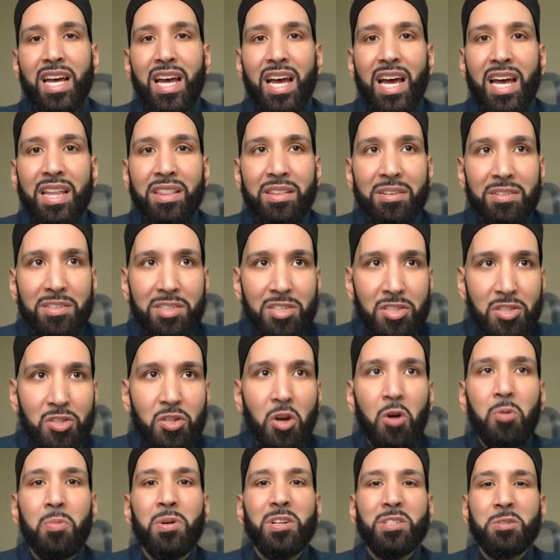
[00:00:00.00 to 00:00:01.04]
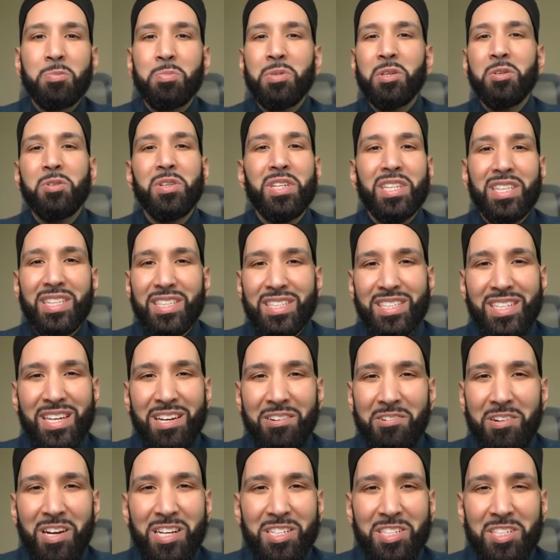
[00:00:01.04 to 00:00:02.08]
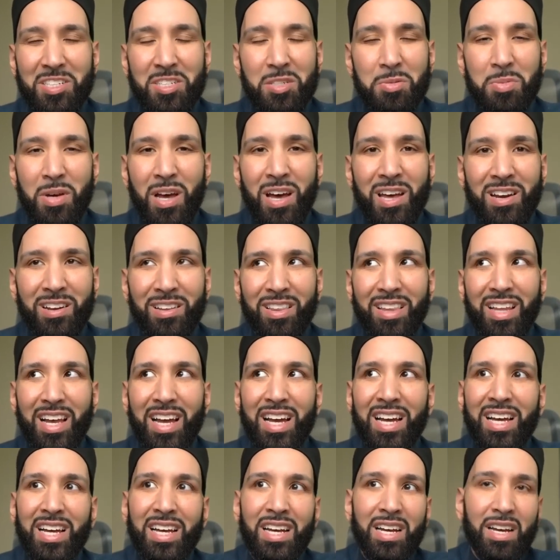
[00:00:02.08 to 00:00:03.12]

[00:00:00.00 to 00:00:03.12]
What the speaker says: And there's so much beauty in this narration, subhanAllah.